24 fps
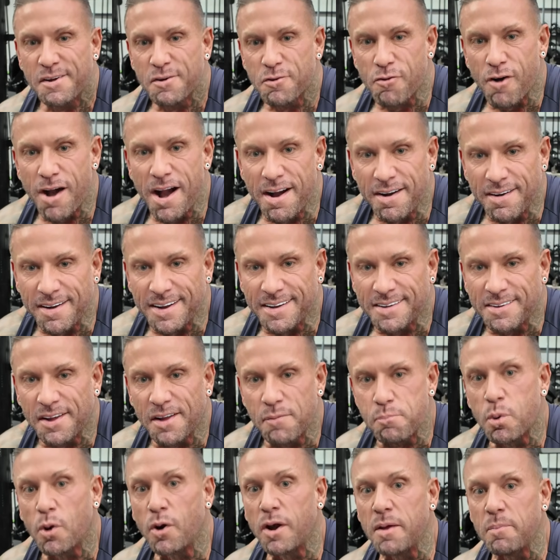grounded to
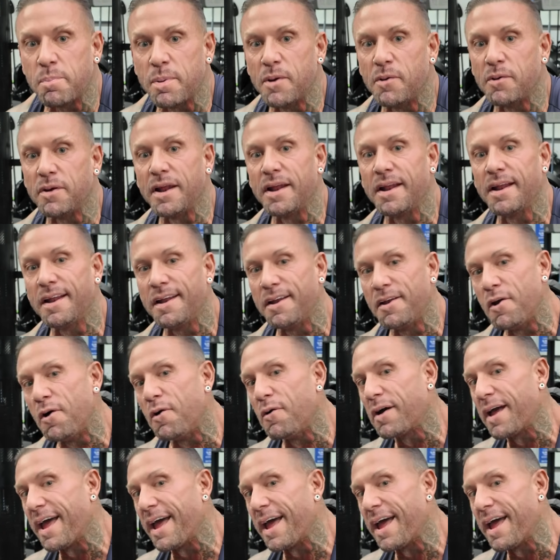bodybuilding and not